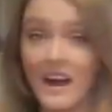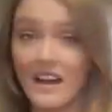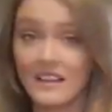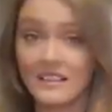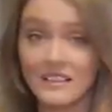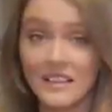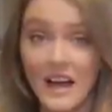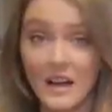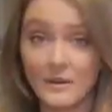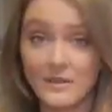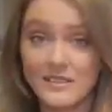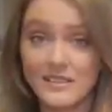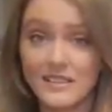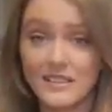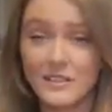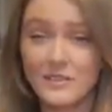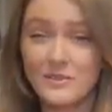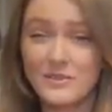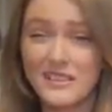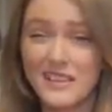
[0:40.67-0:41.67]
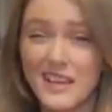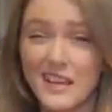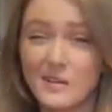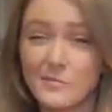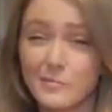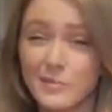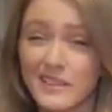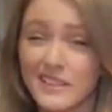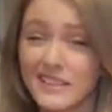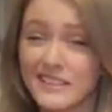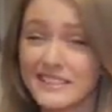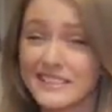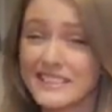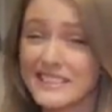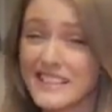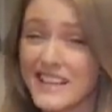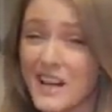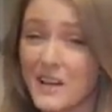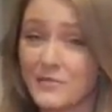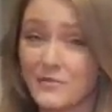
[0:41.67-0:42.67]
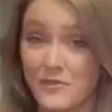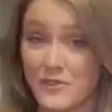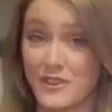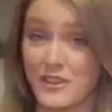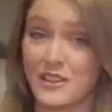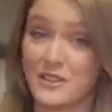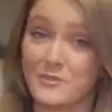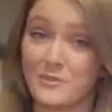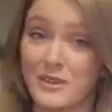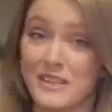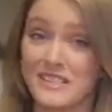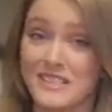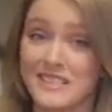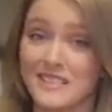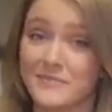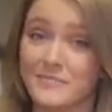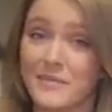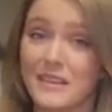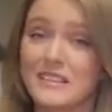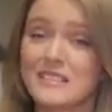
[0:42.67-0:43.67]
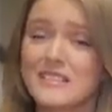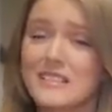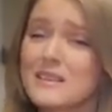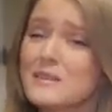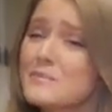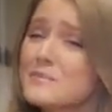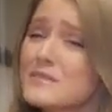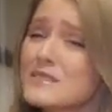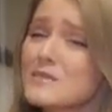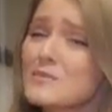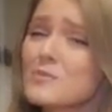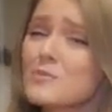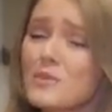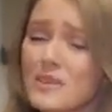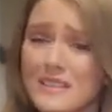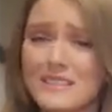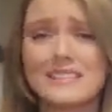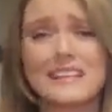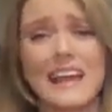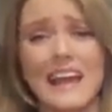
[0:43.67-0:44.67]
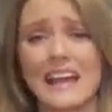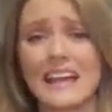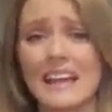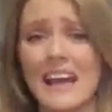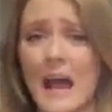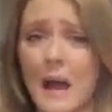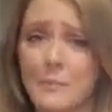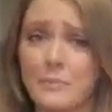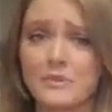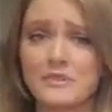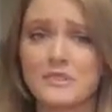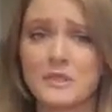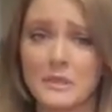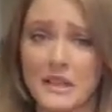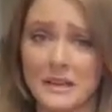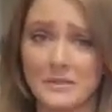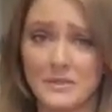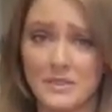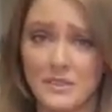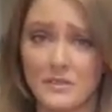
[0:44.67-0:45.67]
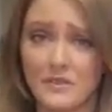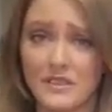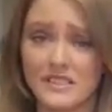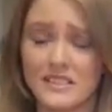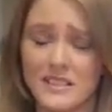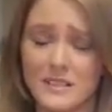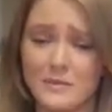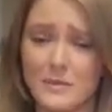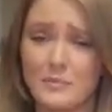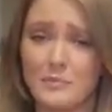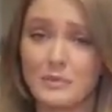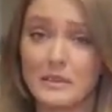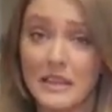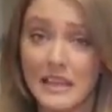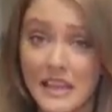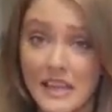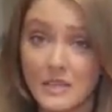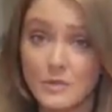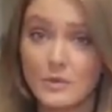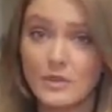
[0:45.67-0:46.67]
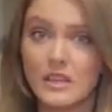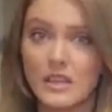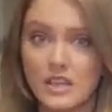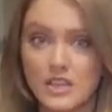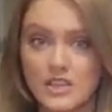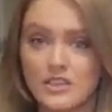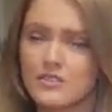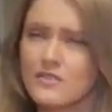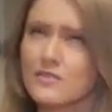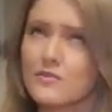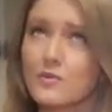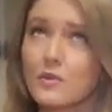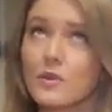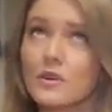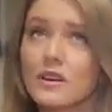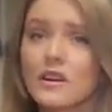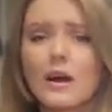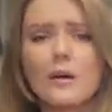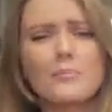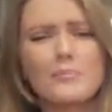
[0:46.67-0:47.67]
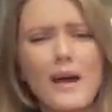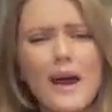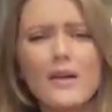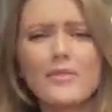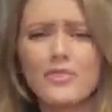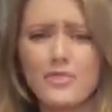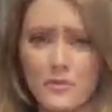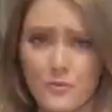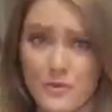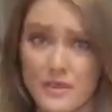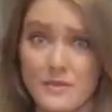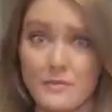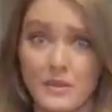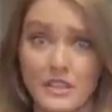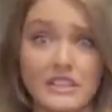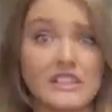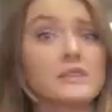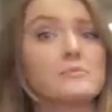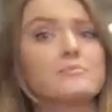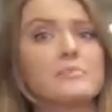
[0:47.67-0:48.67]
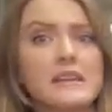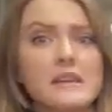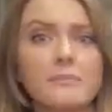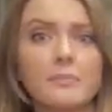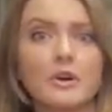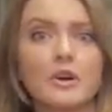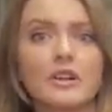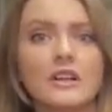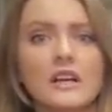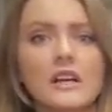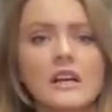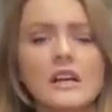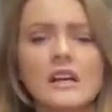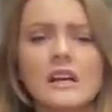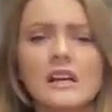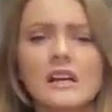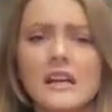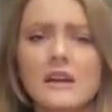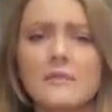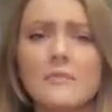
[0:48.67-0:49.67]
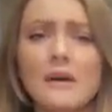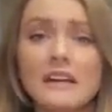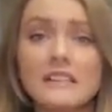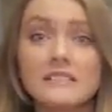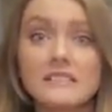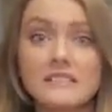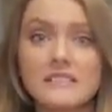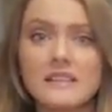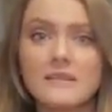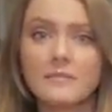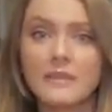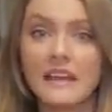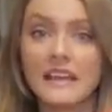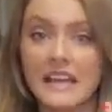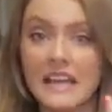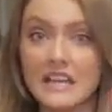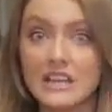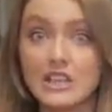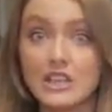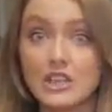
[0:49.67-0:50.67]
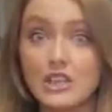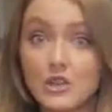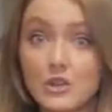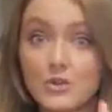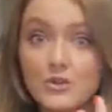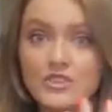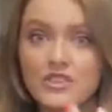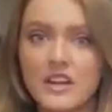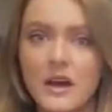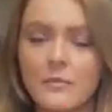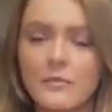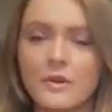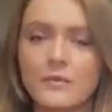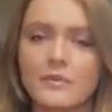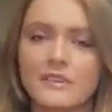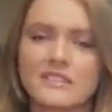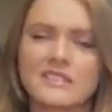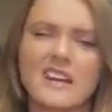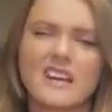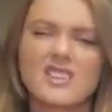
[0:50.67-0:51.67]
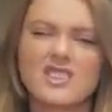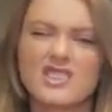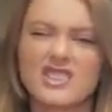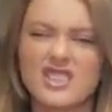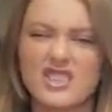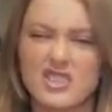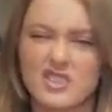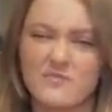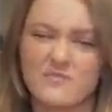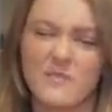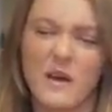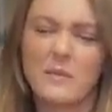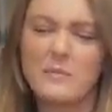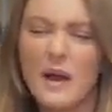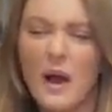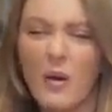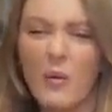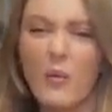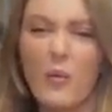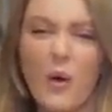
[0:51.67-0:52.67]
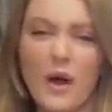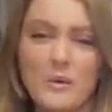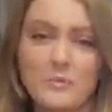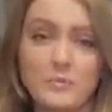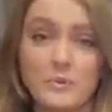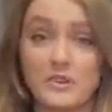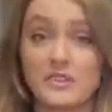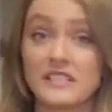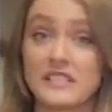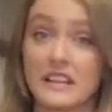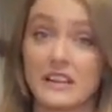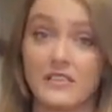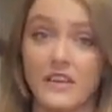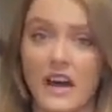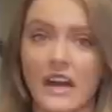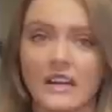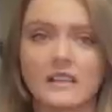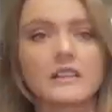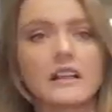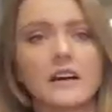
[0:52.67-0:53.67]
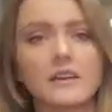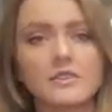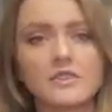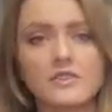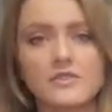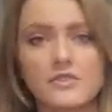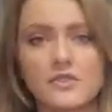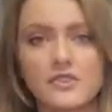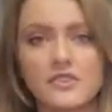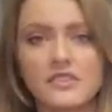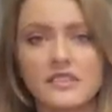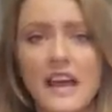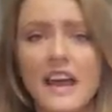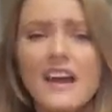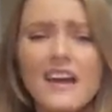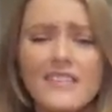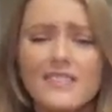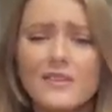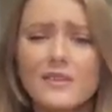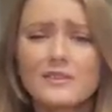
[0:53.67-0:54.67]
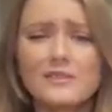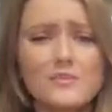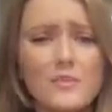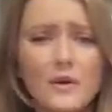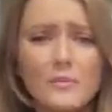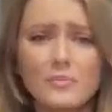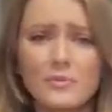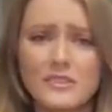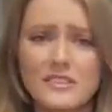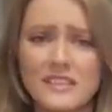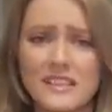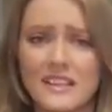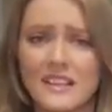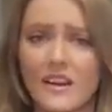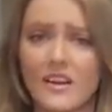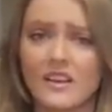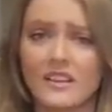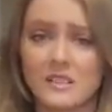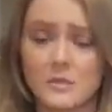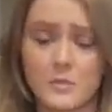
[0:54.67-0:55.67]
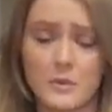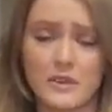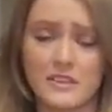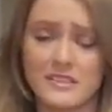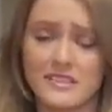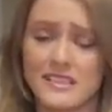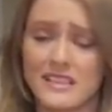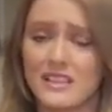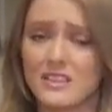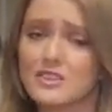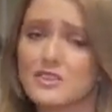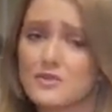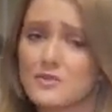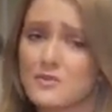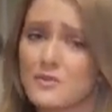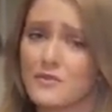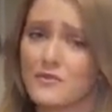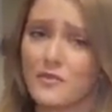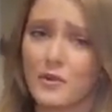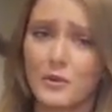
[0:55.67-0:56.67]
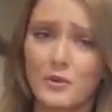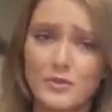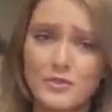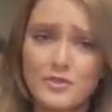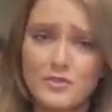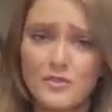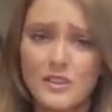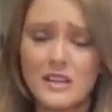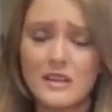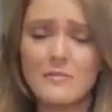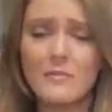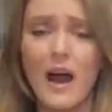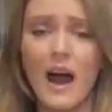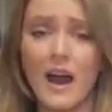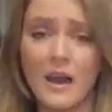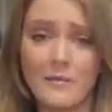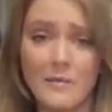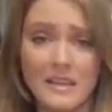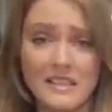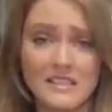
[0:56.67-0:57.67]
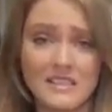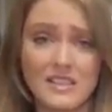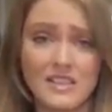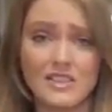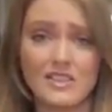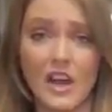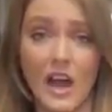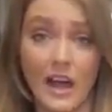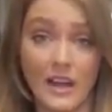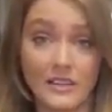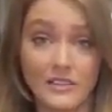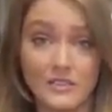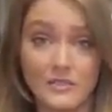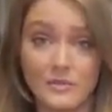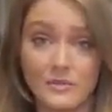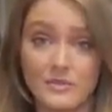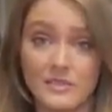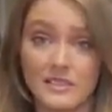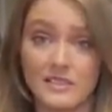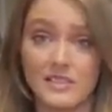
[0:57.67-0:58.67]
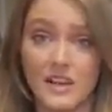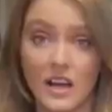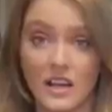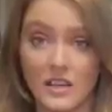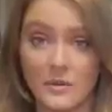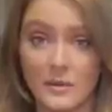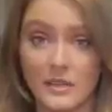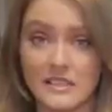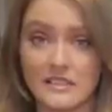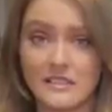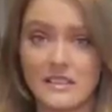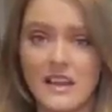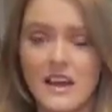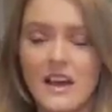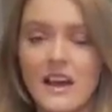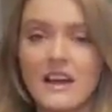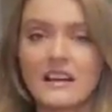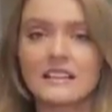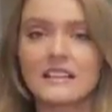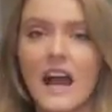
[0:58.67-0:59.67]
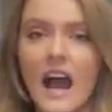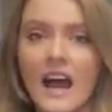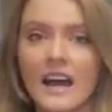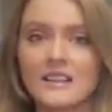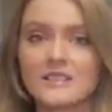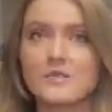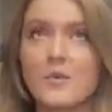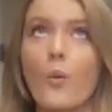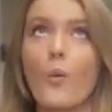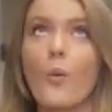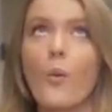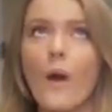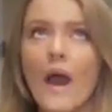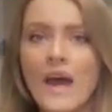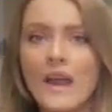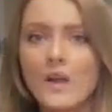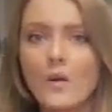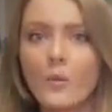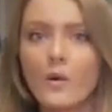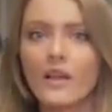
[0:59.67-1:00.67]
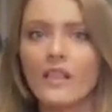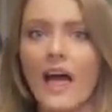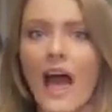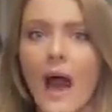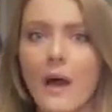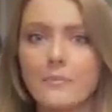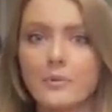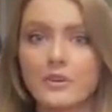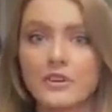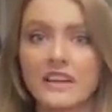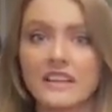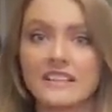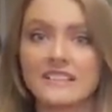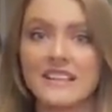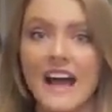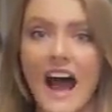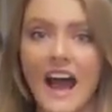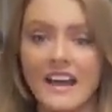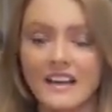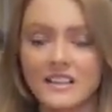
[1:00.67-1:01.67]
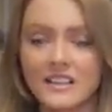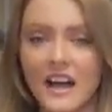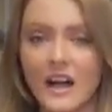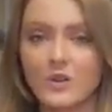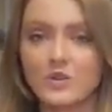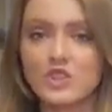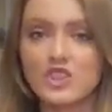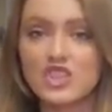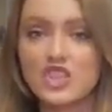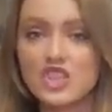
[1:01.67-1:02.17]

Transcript: iCloud is in the news again, but not for a good reason. It seems, once again, Apple's cloud service has been plagued with issues for about 3 million people. It might seem like a huge number, but it's actually about 1% of iCloud users, and those 1% are experiencing issues with PhotoStream, iMessage, iTunes, and documents. Guys, when will Apple get its iCloud